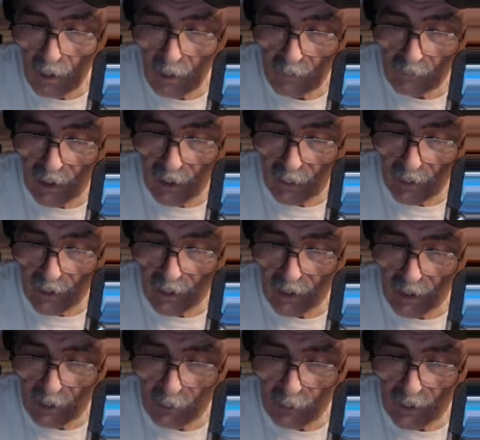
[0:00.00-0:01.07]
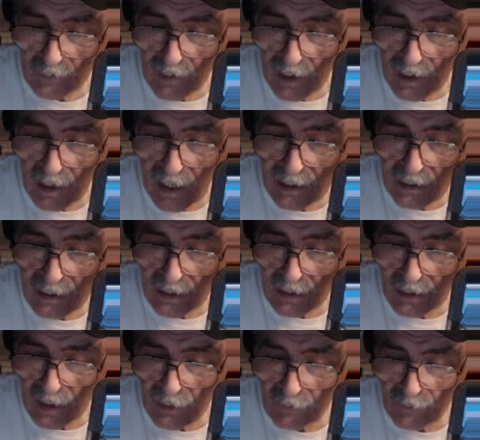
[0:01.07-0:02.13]
Very good. We've got Hayden in
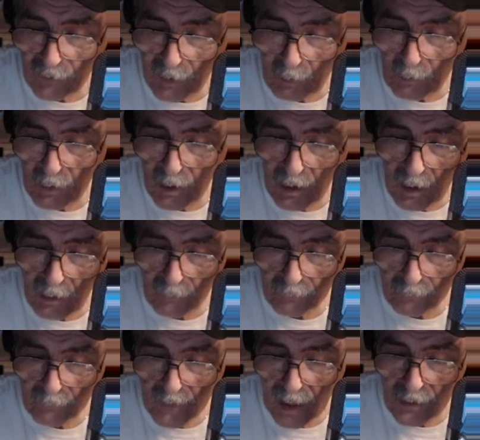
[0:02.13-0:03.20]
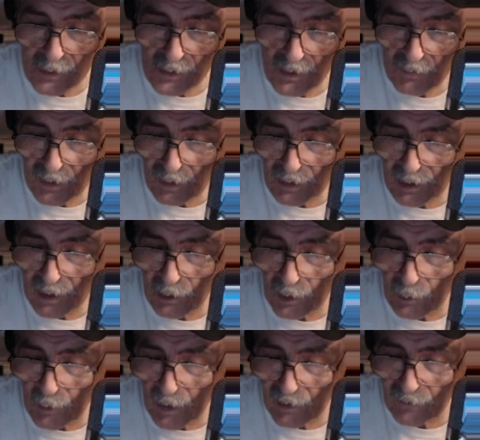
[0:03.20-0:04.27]
there from Hendersonville. Kilo
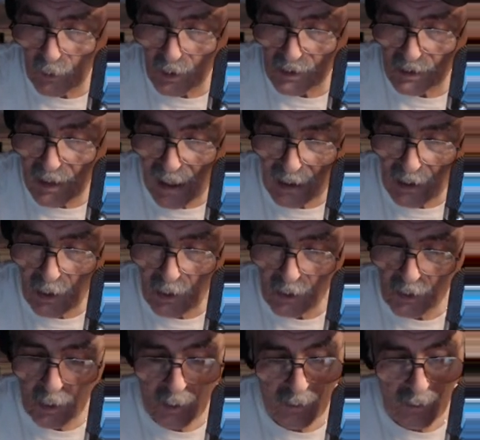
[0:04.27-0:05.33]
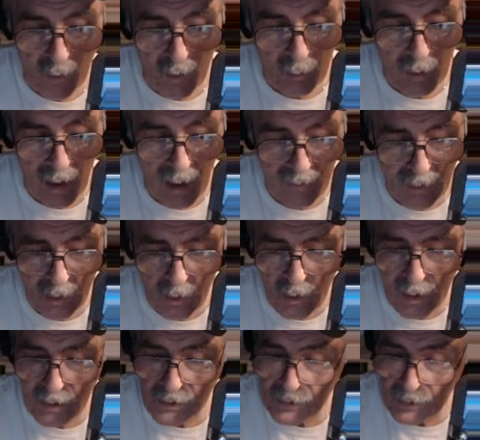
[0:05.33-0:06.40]
Quebec 4 Tango Uniform Bravo. Who
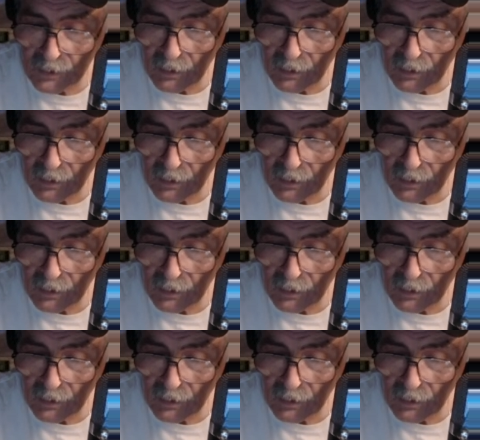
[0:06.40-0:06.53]
else?